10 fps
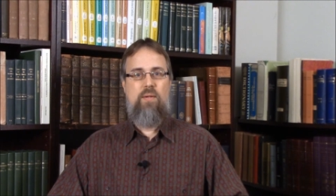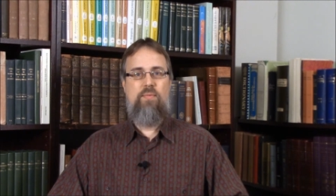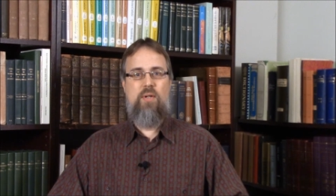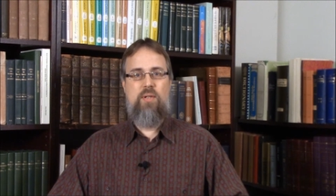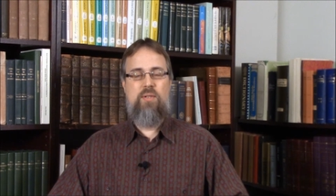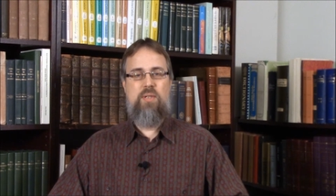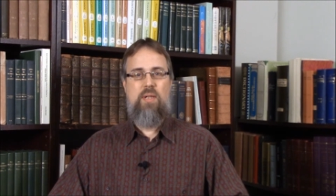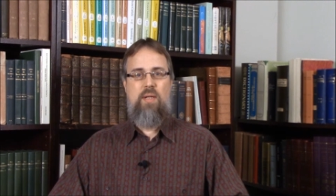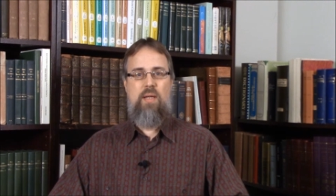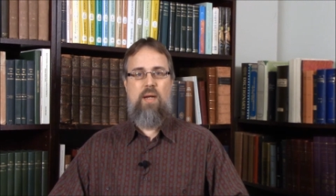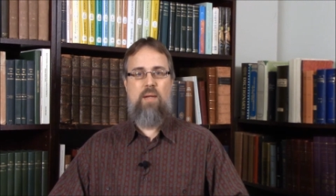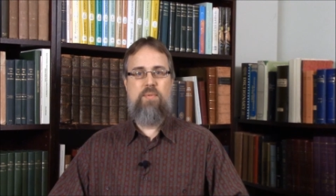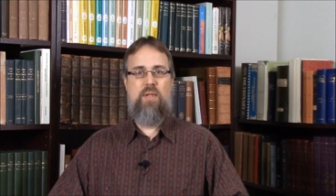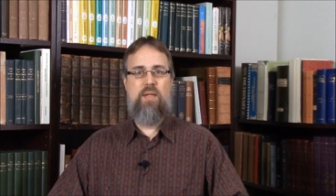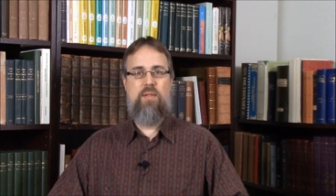First, it
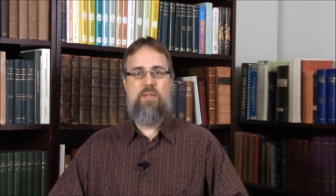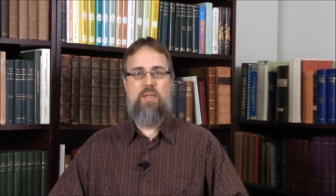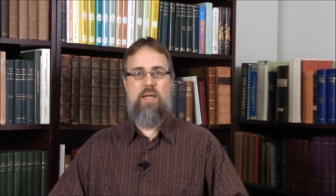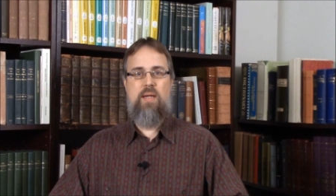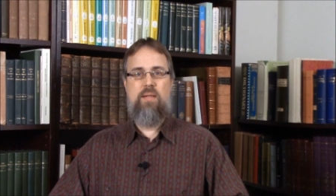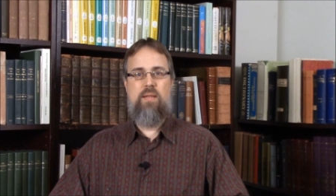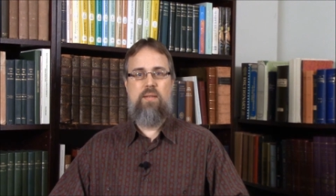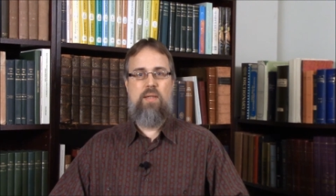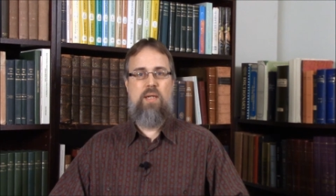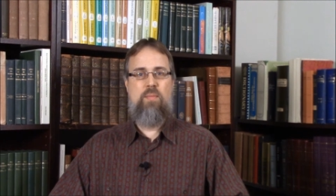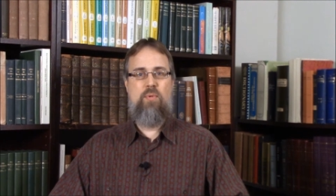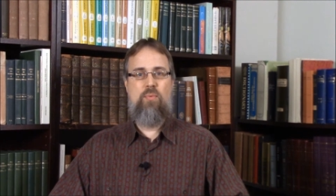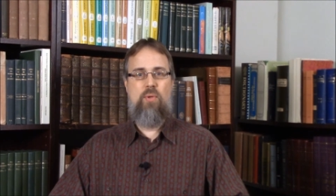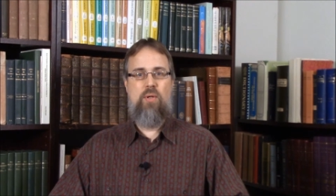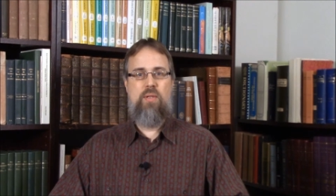helps to understand that the Hebrew
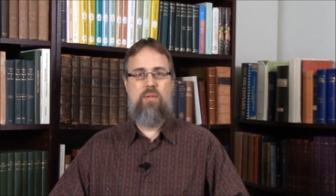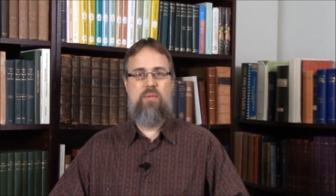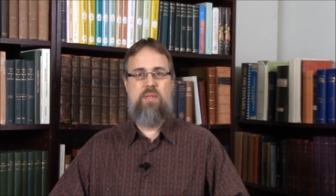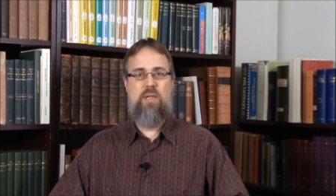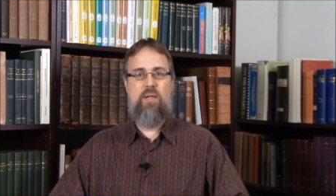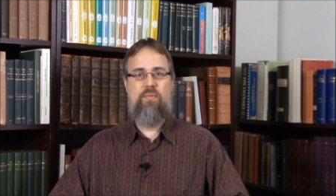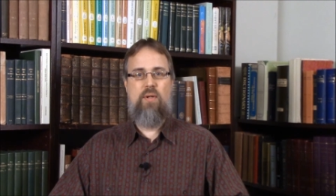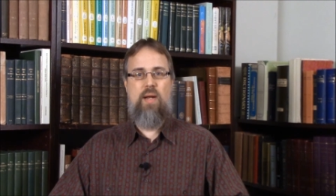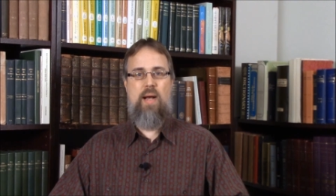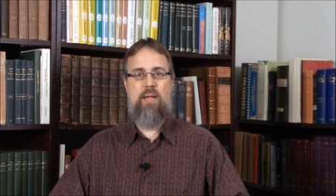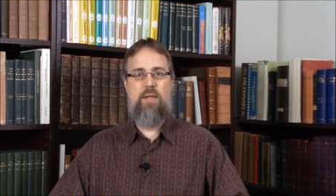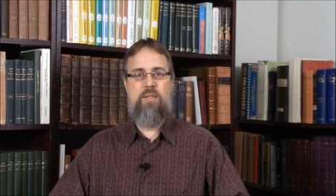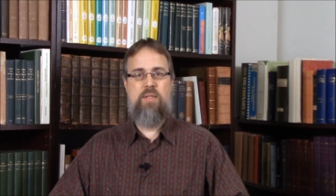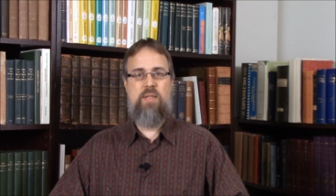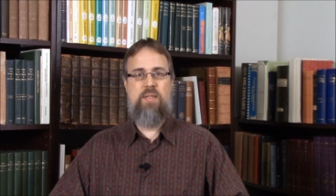word used here for
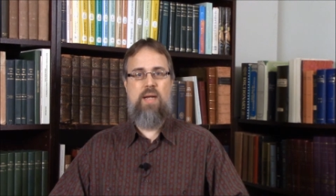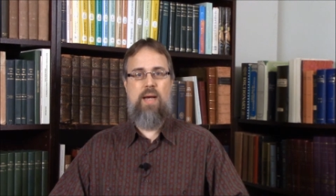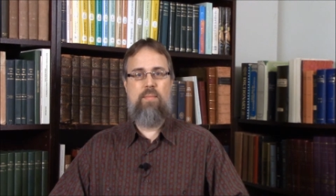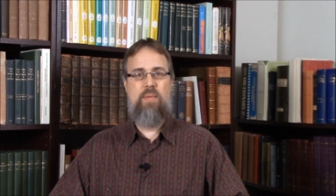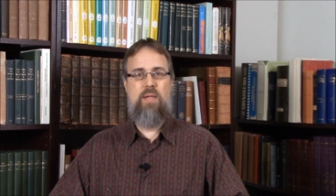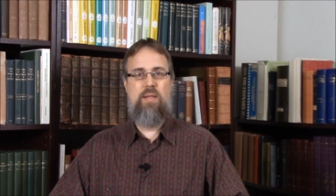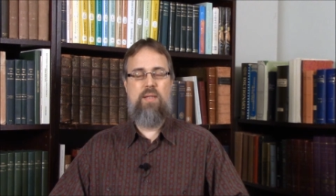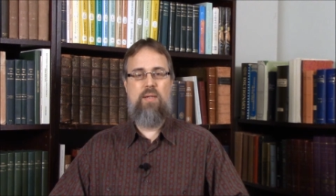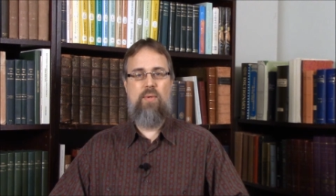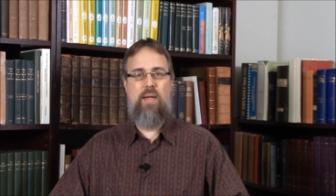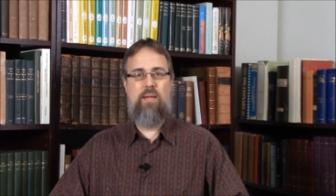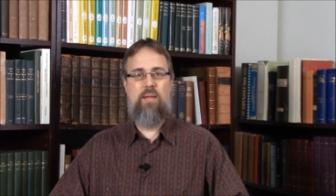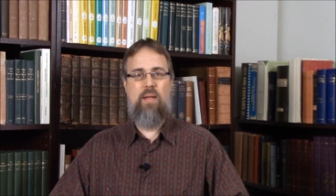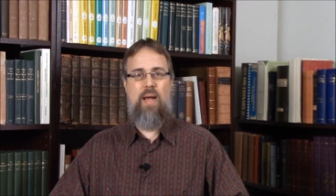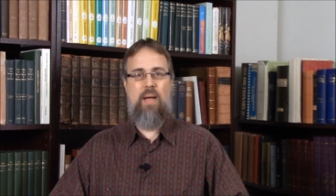knowledge does not mean
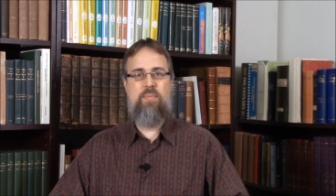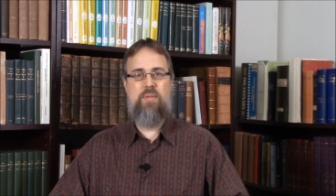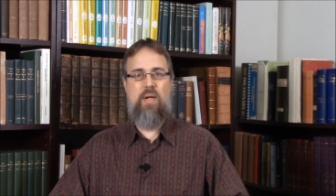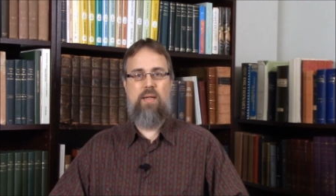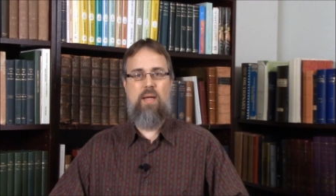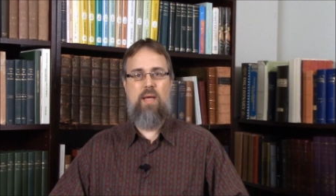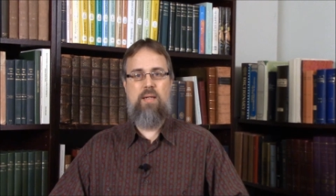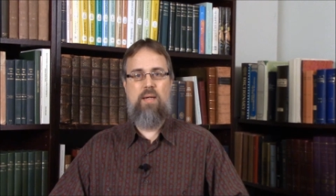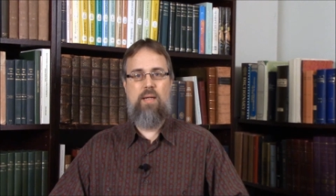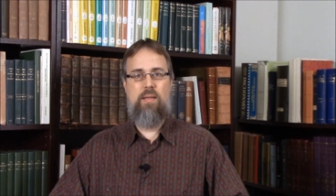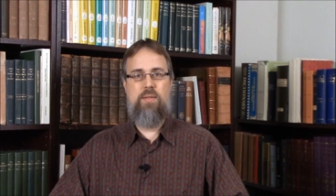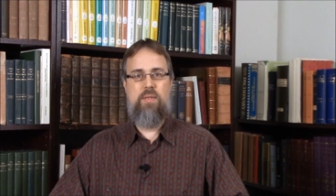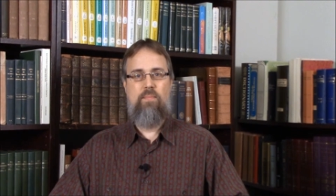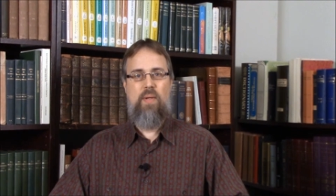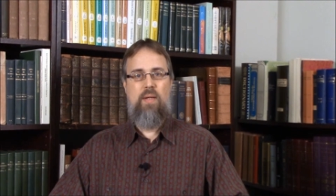theoretical, abstract head knowledge.